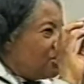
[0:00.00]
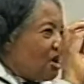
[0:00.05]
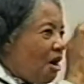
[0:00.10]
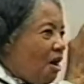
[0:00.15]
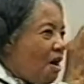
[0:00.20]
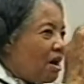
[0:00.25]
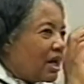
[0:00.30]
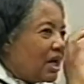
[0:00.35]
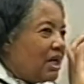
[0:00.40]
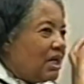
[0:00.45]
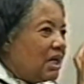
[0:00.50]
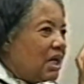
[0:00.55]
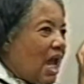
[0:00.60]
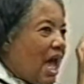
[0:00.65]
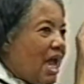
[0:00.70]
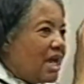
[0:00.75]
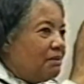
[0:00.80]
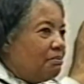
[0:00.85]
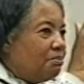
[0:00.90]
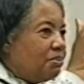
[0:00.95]
dark and
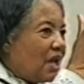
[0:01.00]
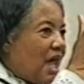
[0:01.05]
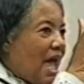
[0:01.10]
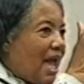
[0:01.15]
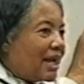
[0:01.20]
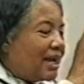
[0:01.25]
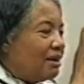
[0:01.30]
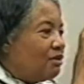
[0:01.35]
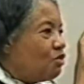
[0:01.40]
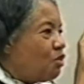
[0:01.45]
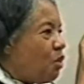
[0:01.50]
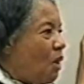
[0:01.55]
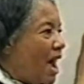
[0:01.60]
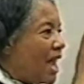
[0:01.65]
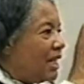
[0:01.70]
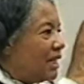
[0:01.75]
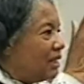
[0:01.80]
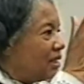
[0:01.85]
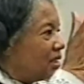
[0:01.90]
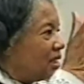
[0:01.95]
light, black and
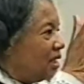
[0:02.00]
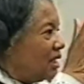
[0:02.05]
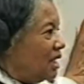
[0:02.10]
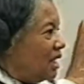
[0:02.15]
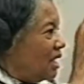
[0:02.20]
white,